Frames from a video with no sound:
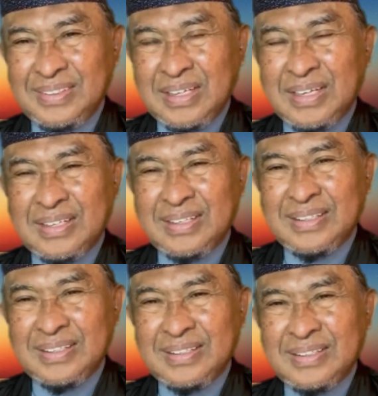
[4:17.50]
Yeah?
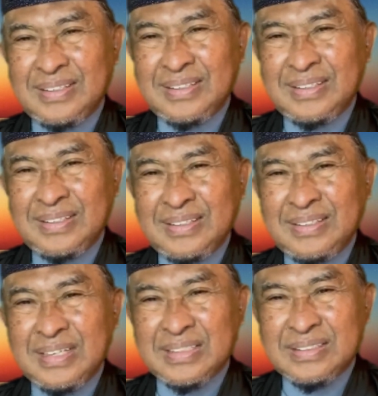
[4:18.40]

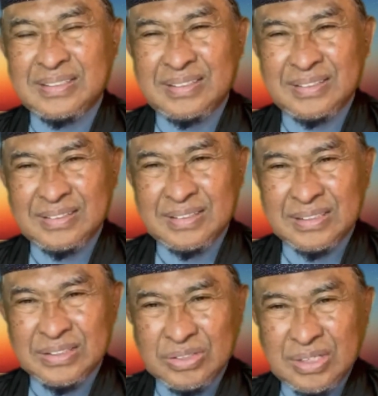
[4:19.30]
That the
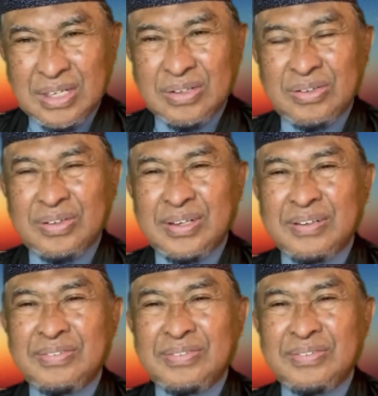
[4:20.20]
sadaqah